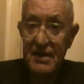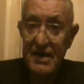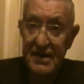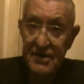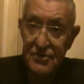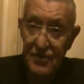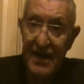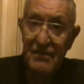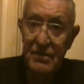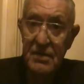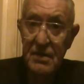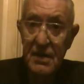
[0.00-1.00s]
can
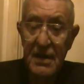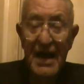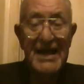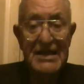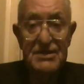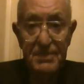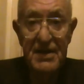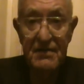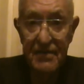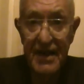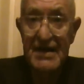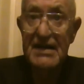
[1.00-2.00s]
travel at the speed of
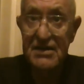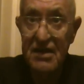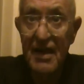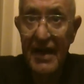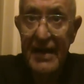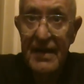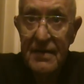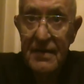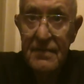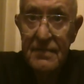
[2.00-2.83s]
light is light,